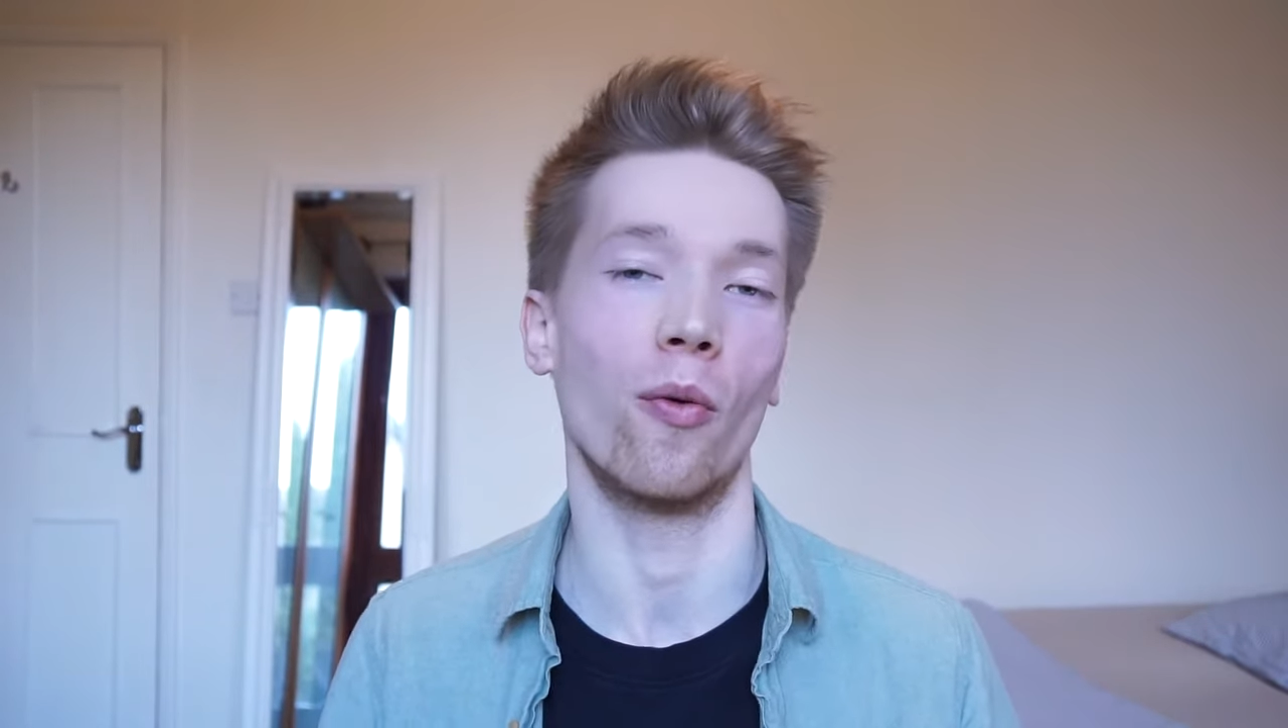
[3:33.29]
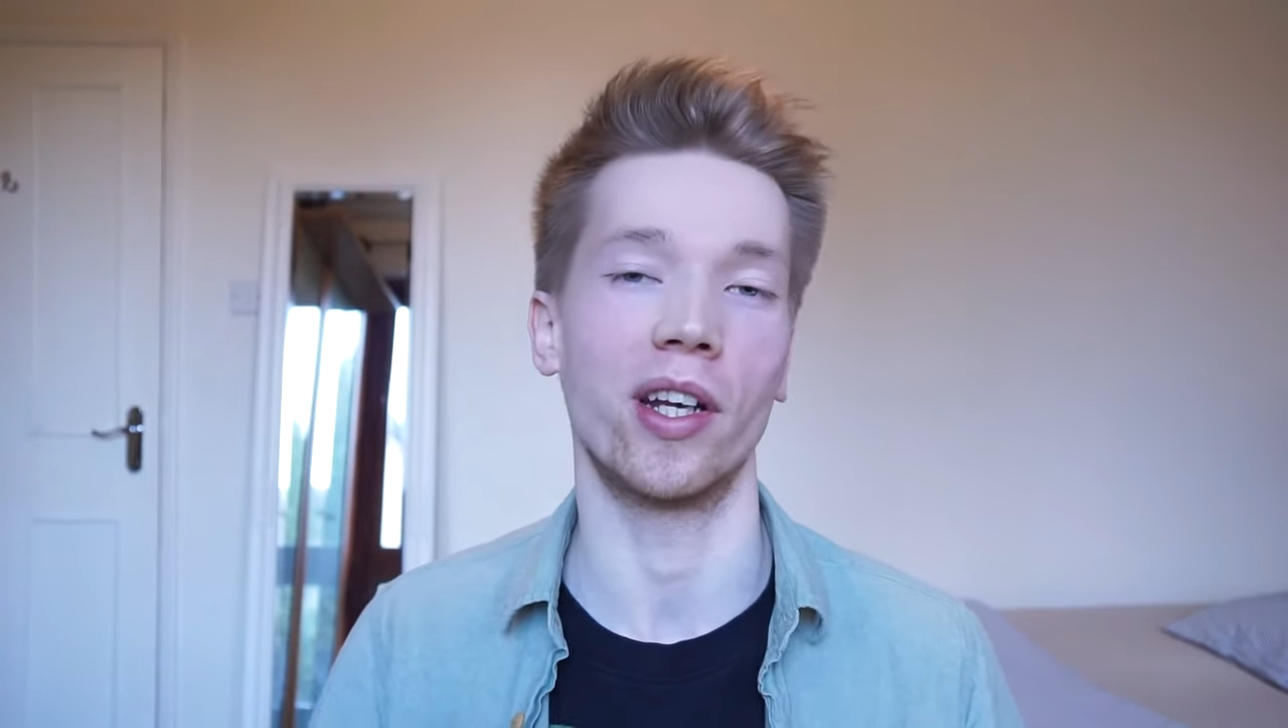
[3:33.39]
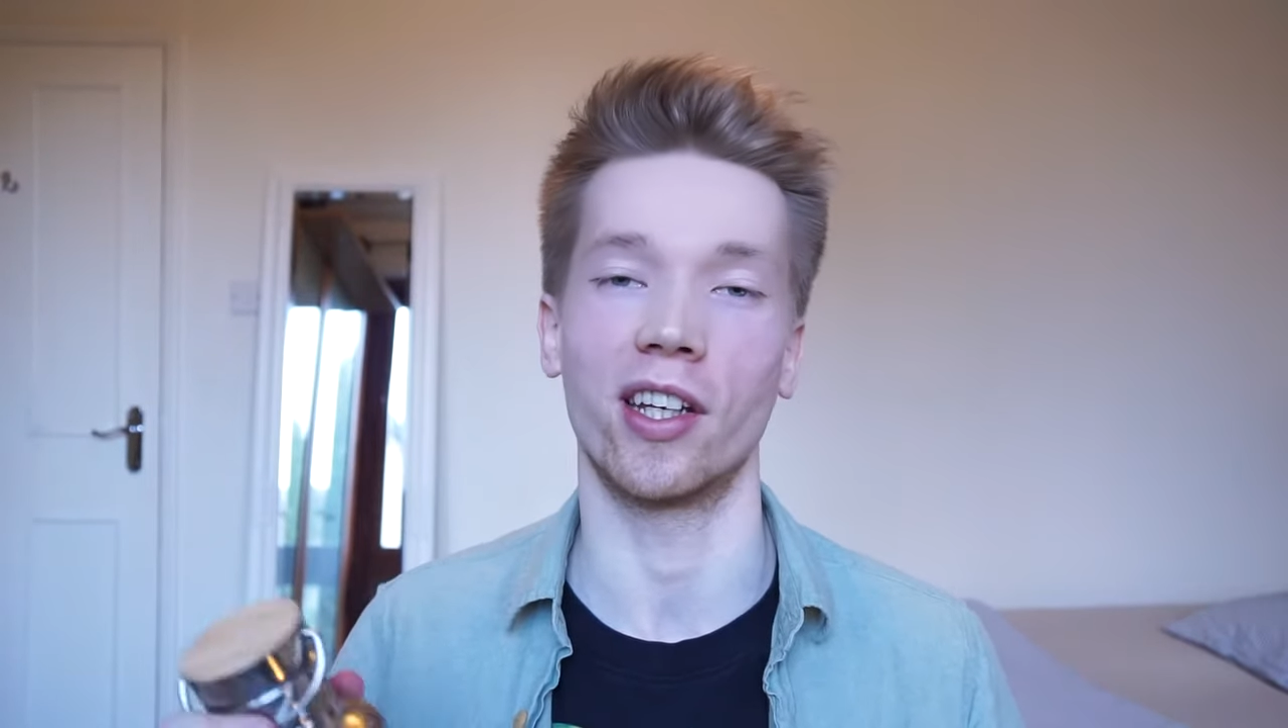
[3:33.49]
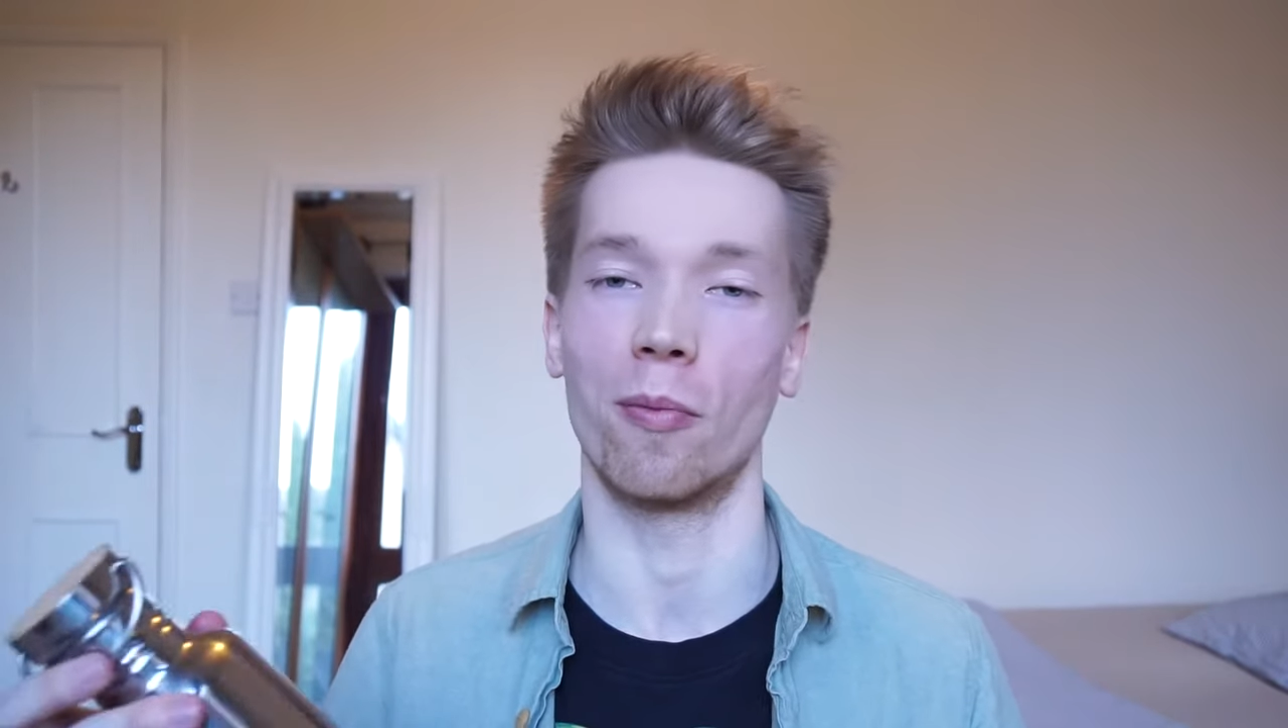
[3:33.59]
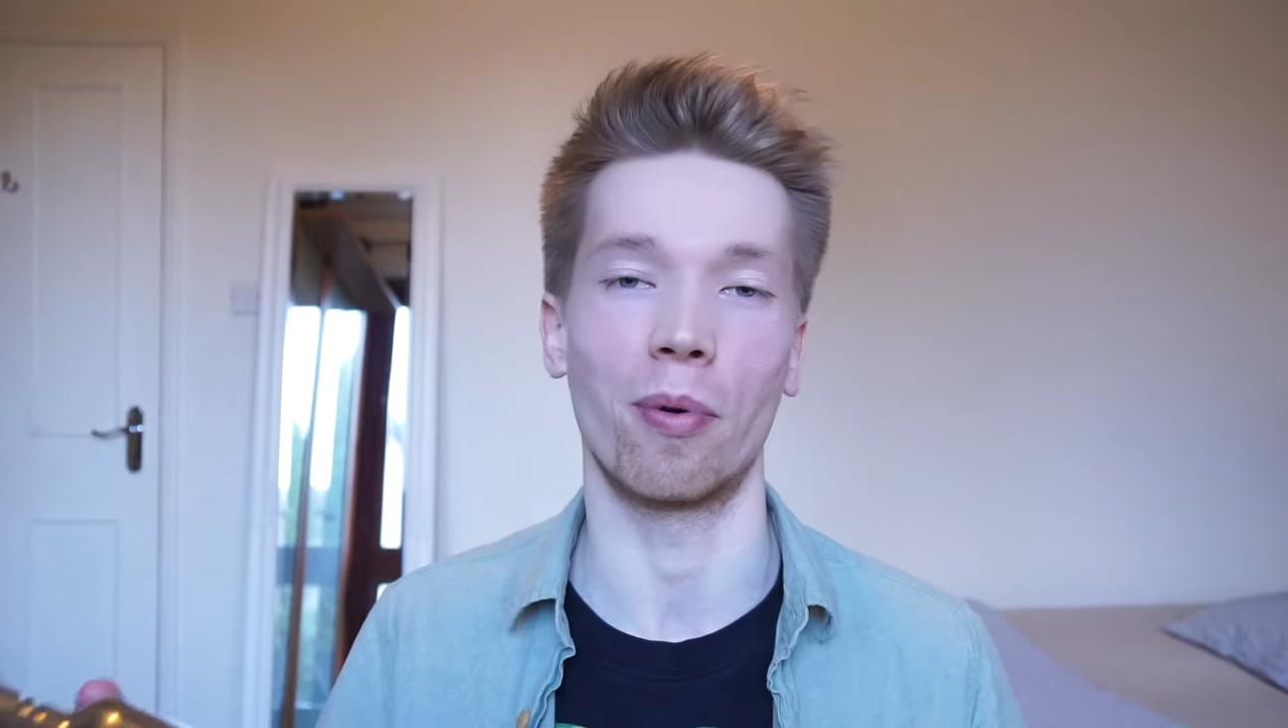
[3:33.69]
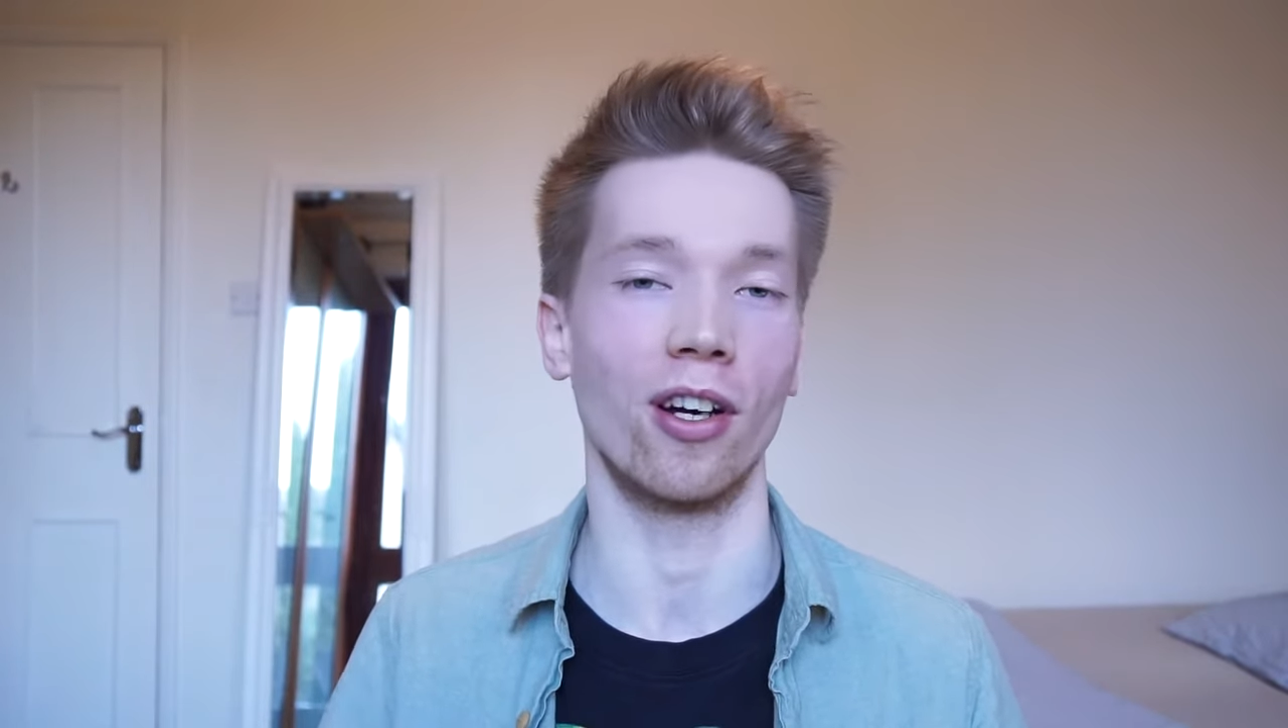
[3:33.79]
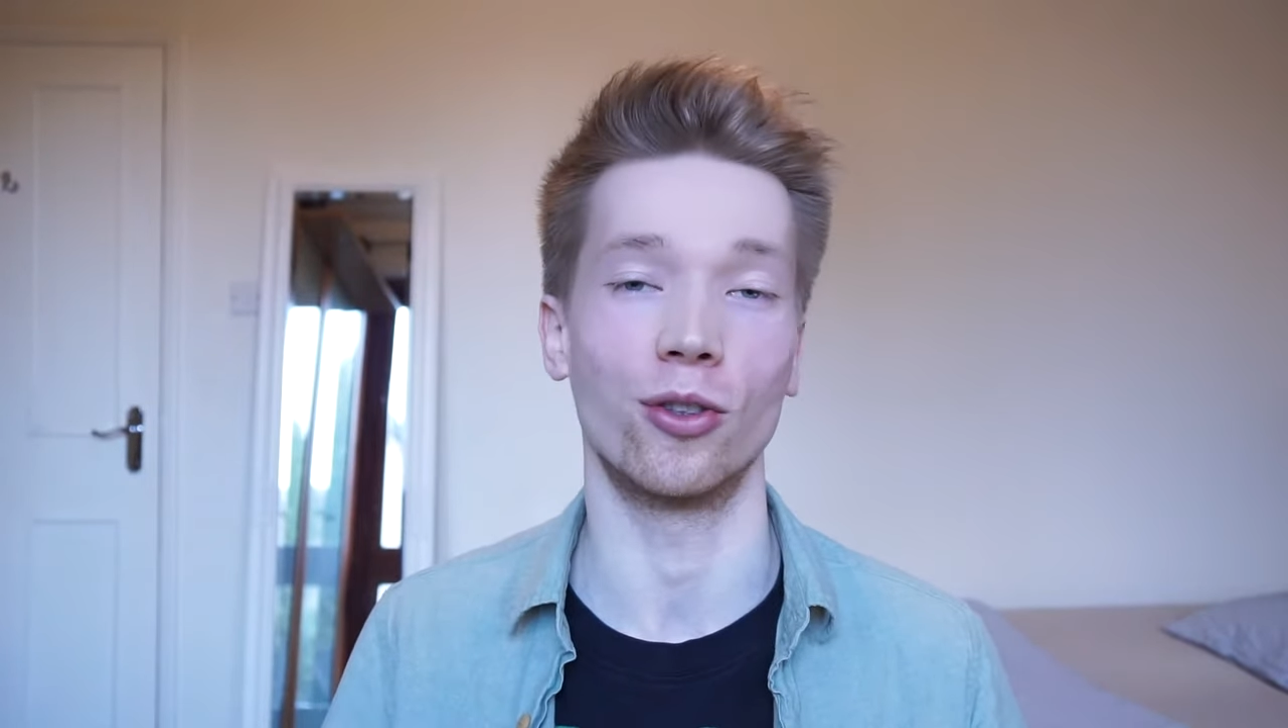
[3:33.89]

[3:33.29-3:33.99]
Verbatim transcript: we can apply